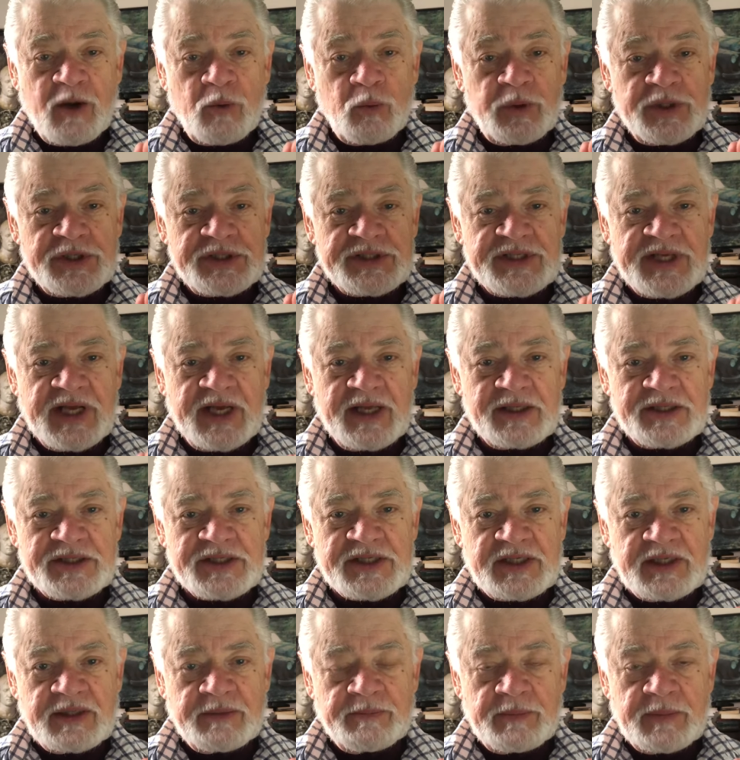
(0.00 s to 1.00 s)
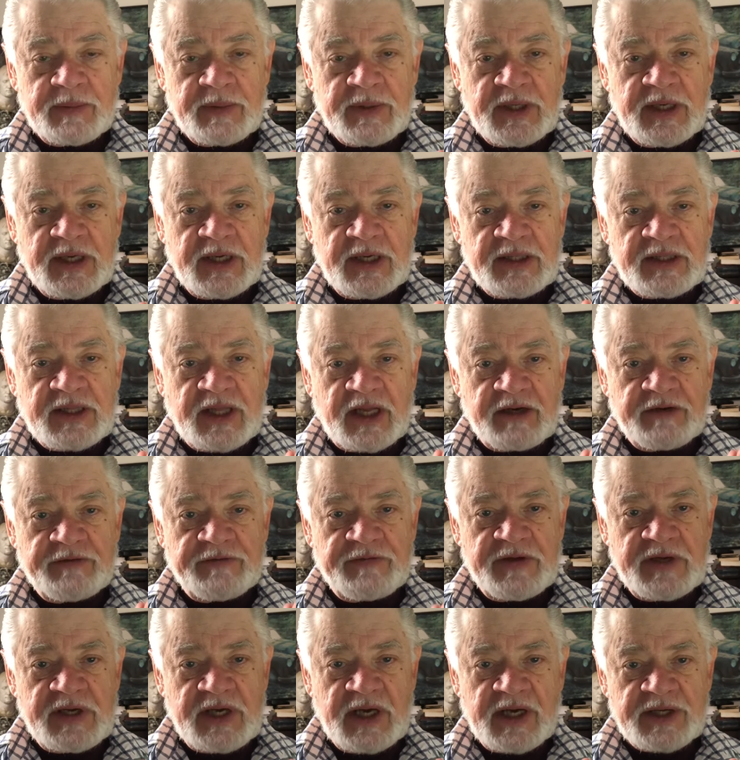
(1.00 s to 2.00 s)
which tells him that if
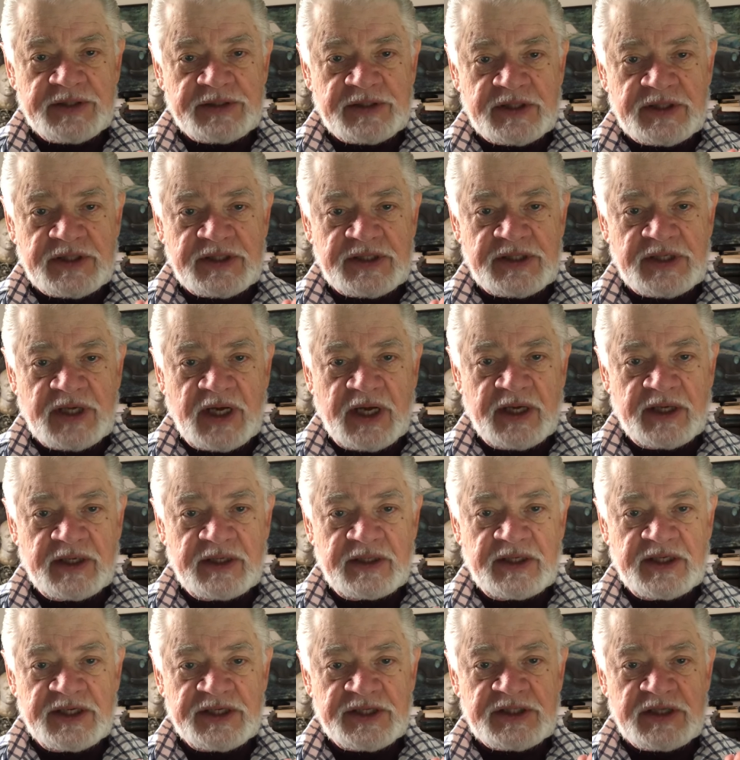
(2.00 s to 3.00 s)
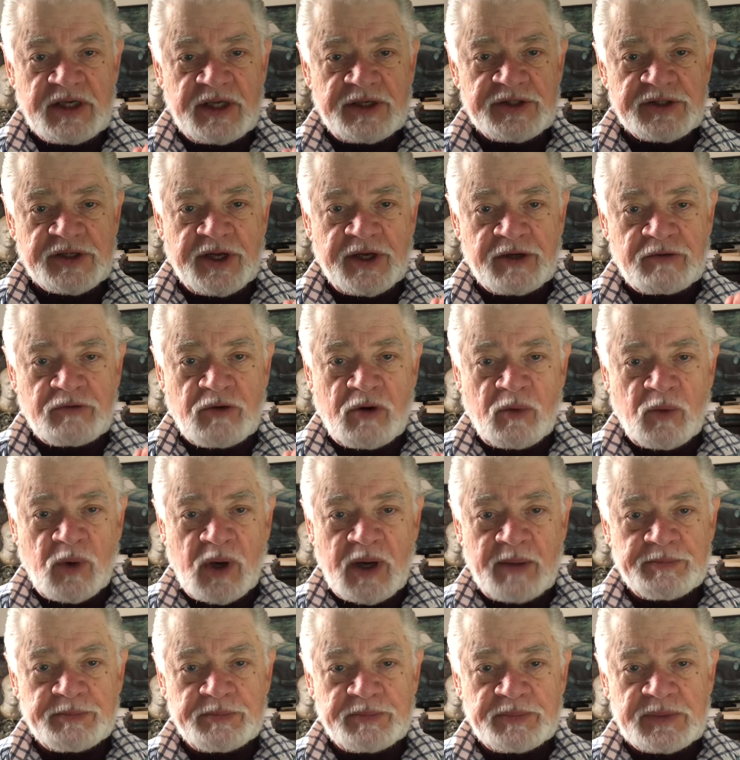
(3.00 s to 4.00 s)
he has a son, his son is going to grow
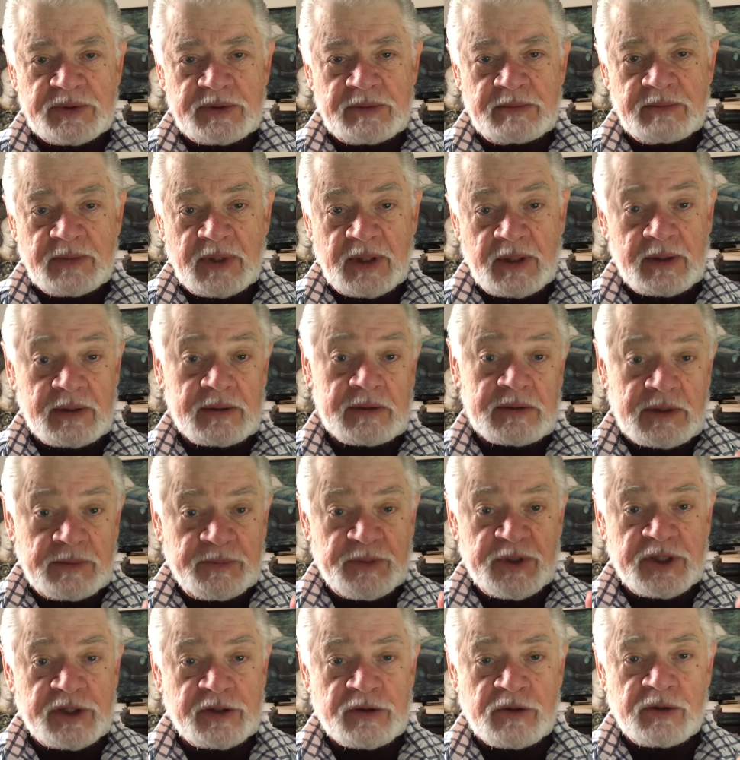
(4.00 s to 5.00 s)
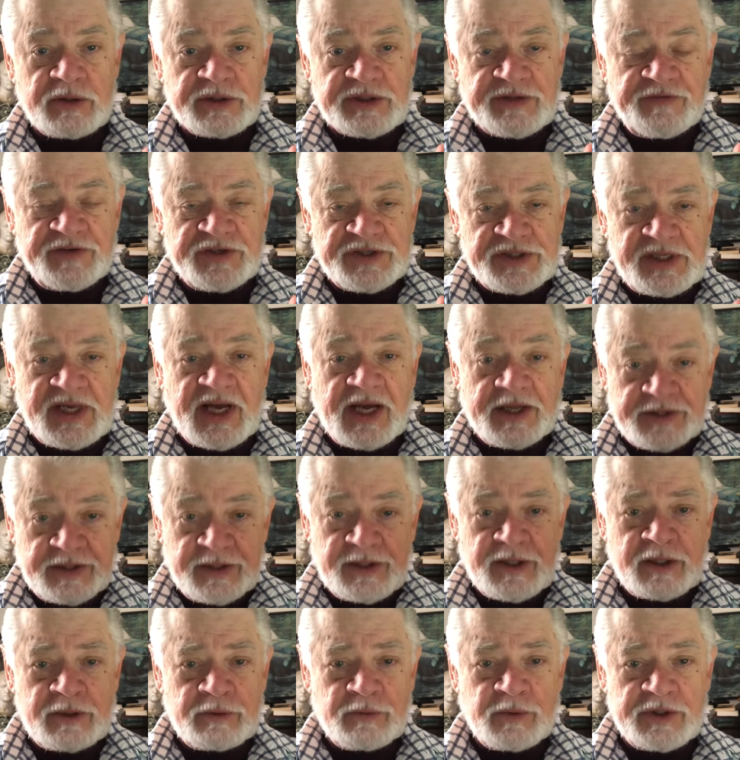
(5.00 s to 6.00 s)
up uh, to be the cause of his death.
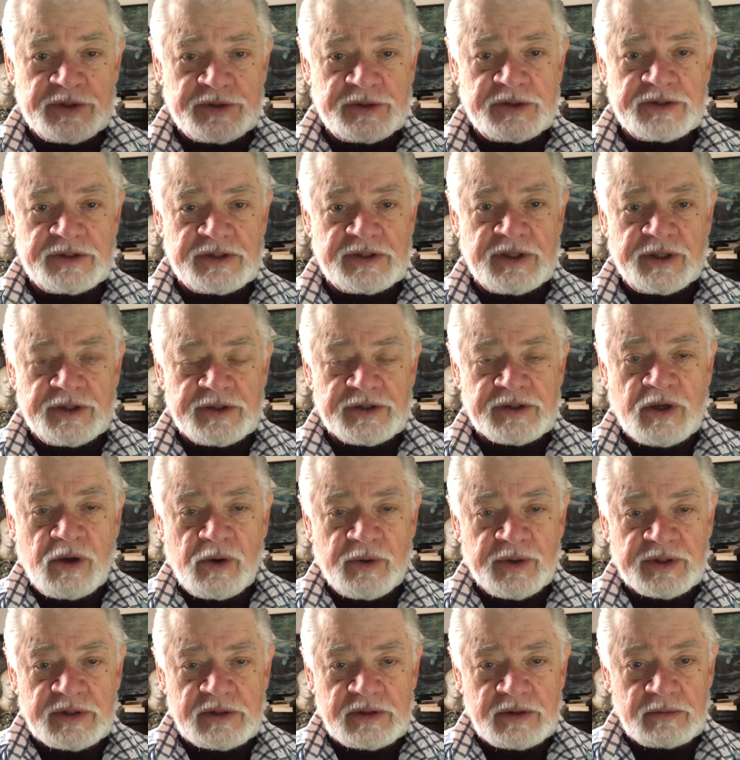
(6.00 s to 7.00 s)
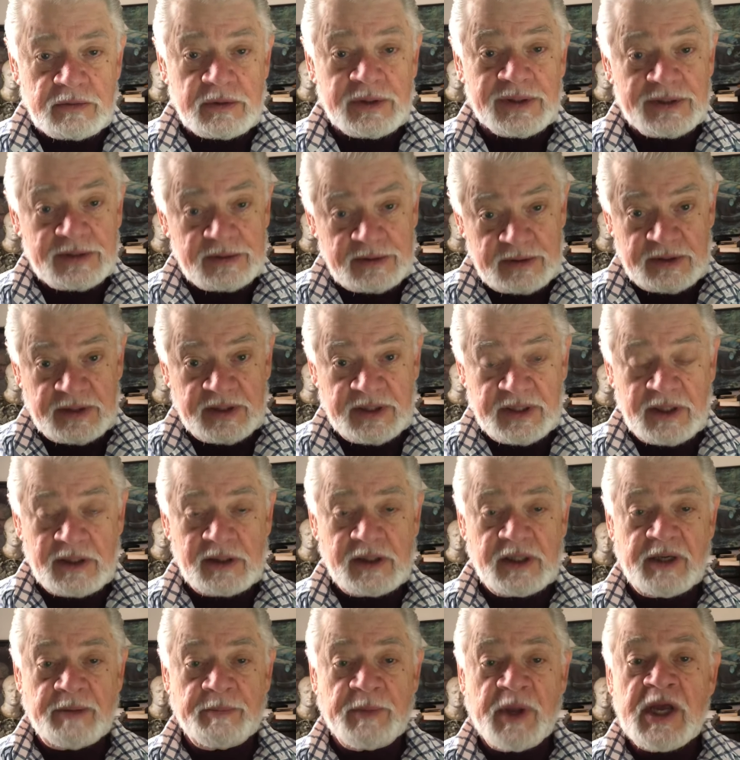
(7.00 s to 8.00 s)
In other words, the son is going to
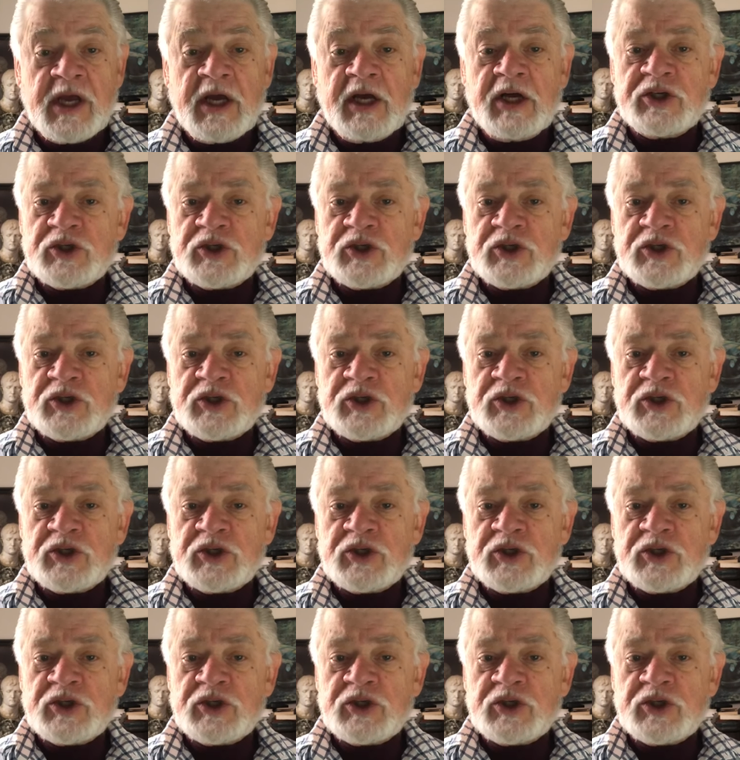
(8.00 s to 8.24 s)
kill him.